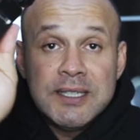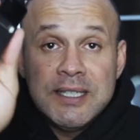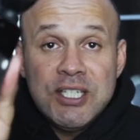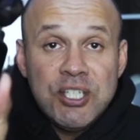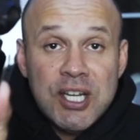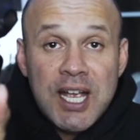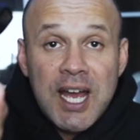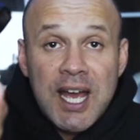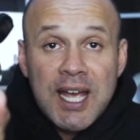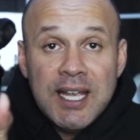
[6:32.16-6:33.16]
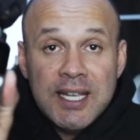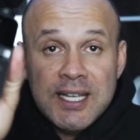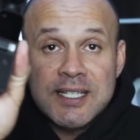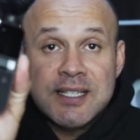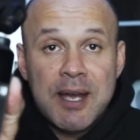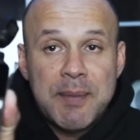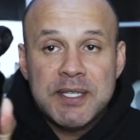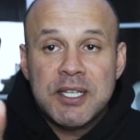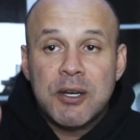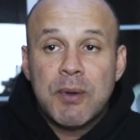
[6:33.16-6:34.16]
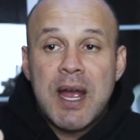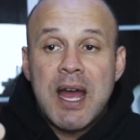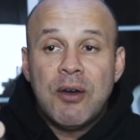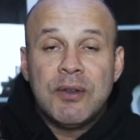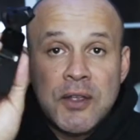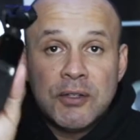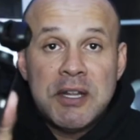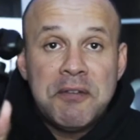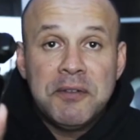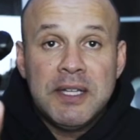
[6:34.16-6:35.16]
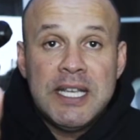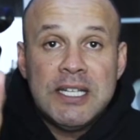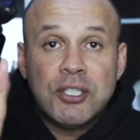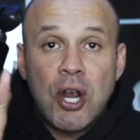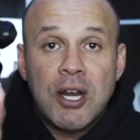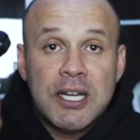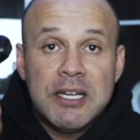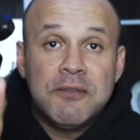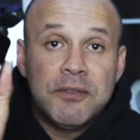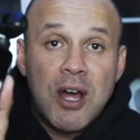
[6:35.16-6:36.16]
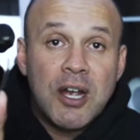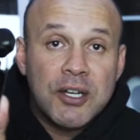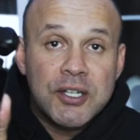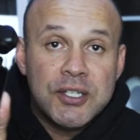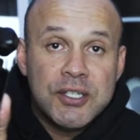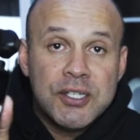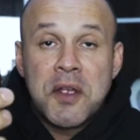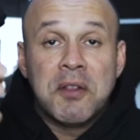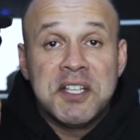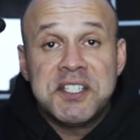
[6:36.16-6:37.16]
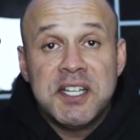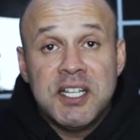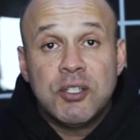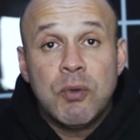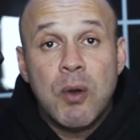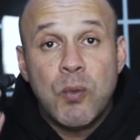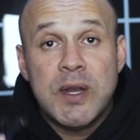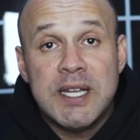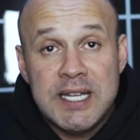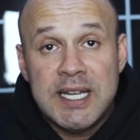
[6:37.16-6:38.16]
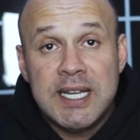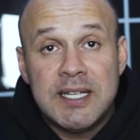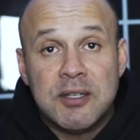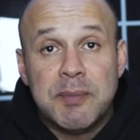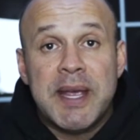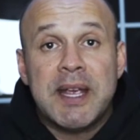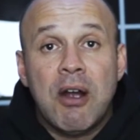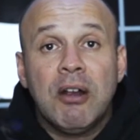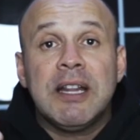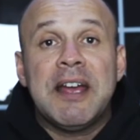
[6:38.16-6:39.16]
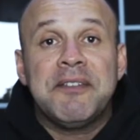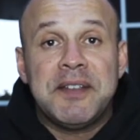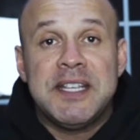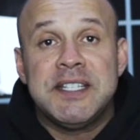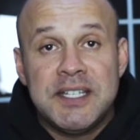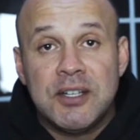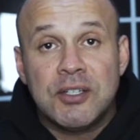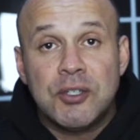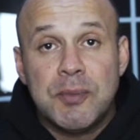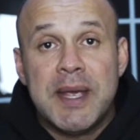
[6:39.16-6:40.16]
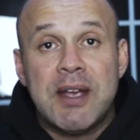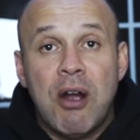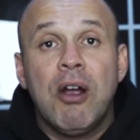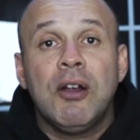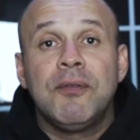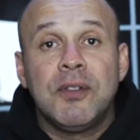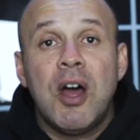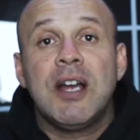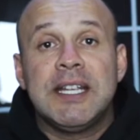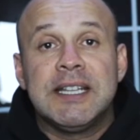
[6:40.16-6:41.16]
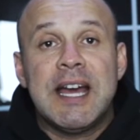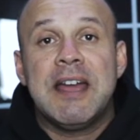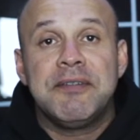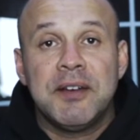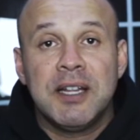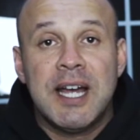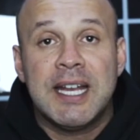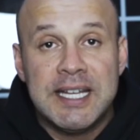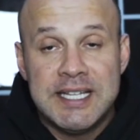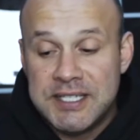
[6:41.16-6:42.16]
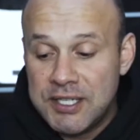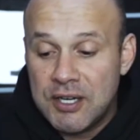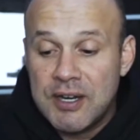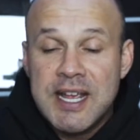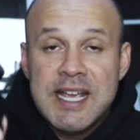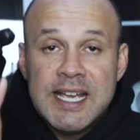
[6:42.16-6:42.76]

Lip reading: DJI is not messing around. They're definitely targeting vloggers. They're listening to what we need to make our life easier, to make our vlogging life a lot easier.